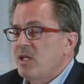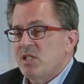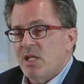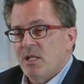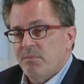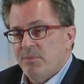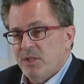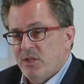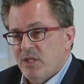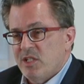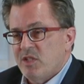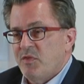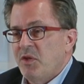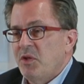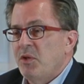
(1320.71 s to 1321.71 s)
I set up a
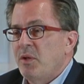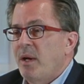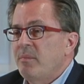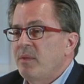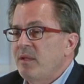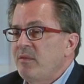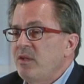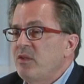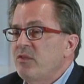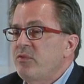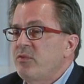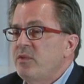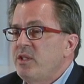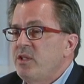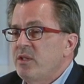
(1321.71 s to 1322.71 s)
trust for you. I'm leaving
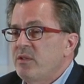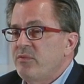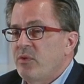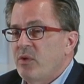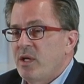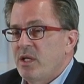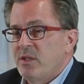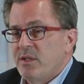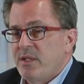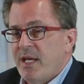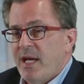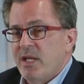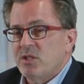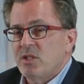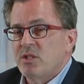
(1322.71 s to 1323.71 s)
your
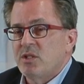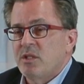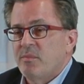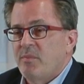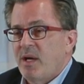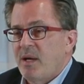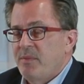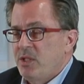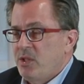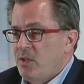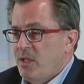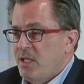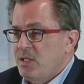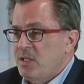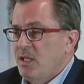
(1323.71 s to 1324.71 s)
$400,000 to the Bobby
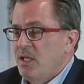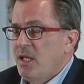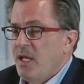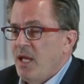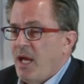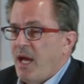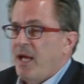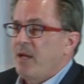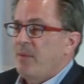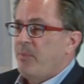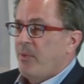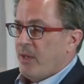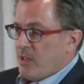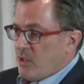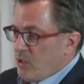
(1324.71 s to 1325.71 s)
trust, and I
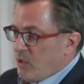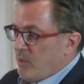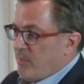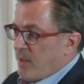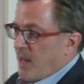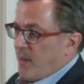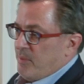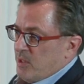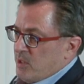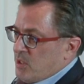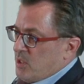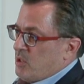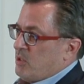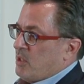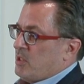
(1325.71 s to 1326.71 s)
appoint you, Bobby, as
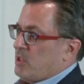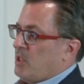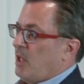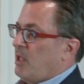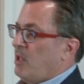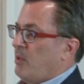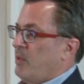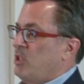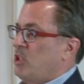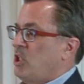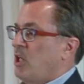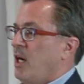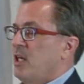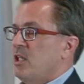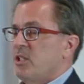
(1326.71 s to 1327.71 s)
the trustee. You're in
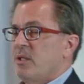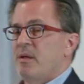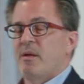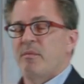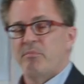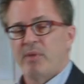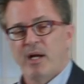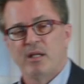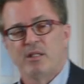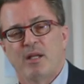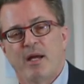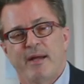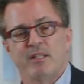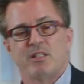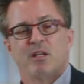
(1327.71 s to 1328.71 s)
charge. Parent
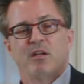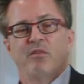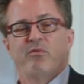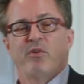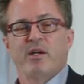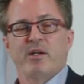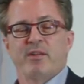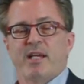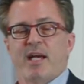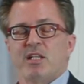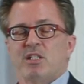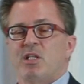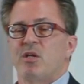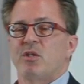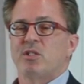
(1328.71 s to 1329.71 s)
dies,
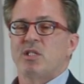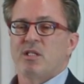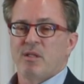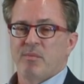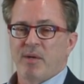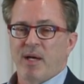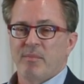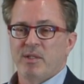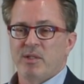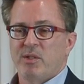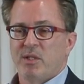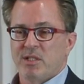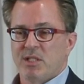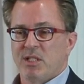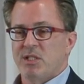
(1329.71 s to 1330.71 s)
$400,000 goes into the Bobby
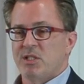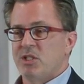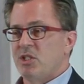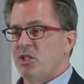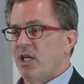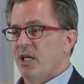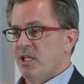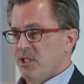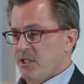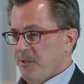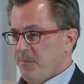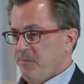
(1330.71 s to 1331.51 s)
trust. He's in charge.